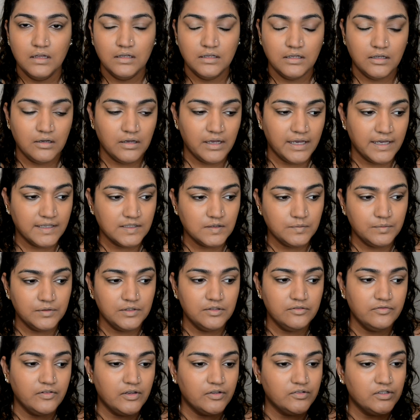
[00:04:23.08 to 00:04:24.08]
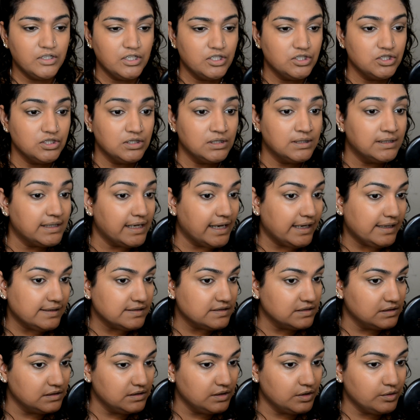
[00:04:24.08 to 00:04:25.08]
Now as for the foundation, it
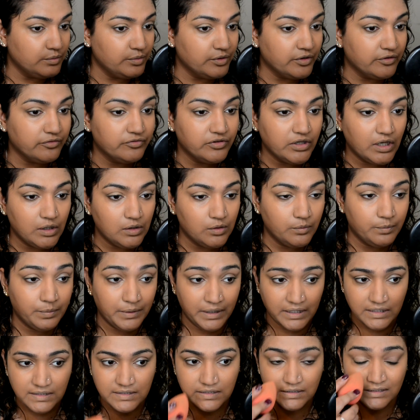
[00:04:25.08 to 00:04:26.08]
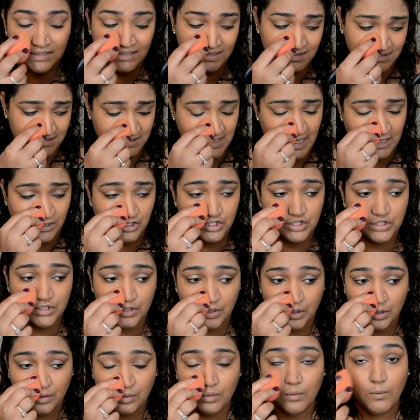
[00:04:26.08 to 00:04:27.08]
has a little bit of yellow base. It is actually
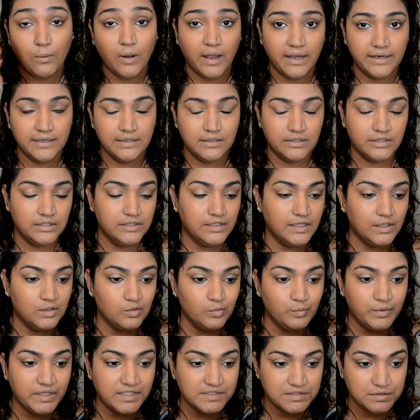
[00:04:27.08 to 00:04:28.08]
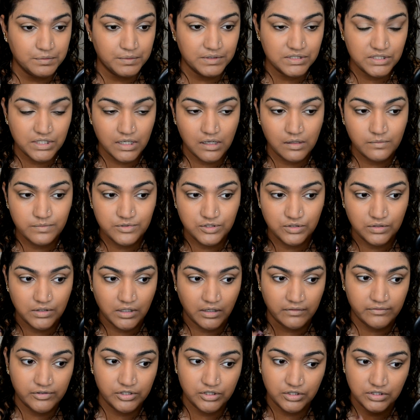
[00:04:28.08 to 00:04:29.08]
quite a yellow base, which helps you
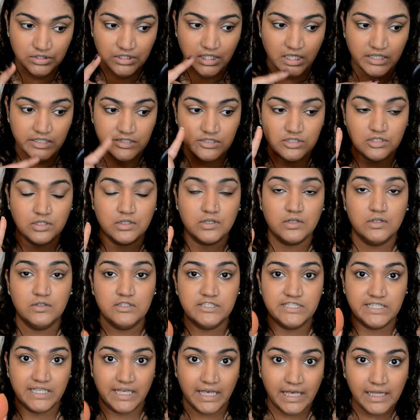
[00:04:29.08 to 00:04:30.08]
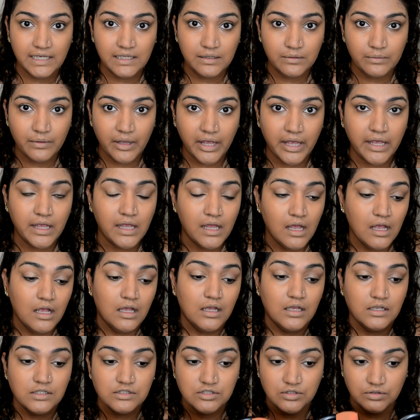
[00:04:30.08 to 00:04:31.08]
cover your dark circles anyway.
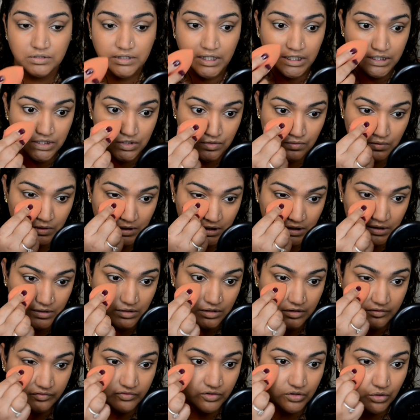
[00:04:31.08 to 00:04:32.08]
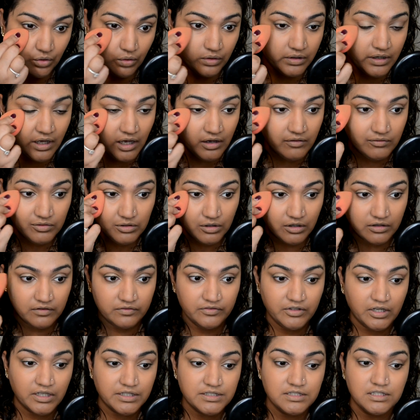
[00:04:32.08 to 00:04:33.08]
So that's really good. If you don't have a lot of
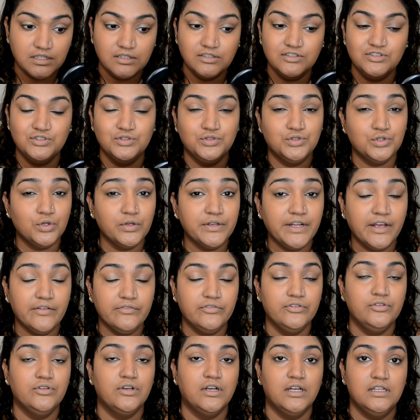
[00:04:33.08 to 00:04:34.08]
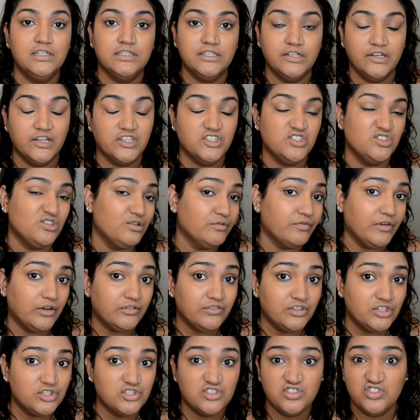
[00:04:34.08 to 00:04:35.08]
dark circles, you don't have to do color correction. Your
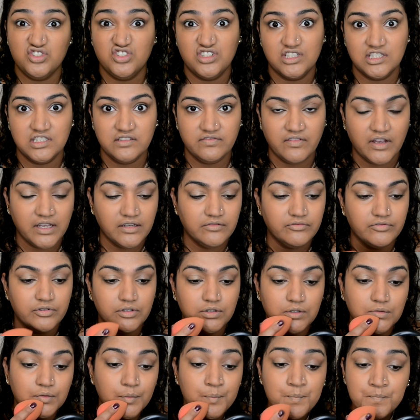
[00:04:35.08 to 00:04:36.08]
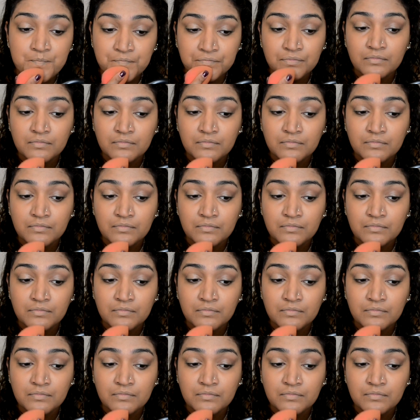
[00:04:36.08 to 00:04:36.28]
foundation is just fine for you.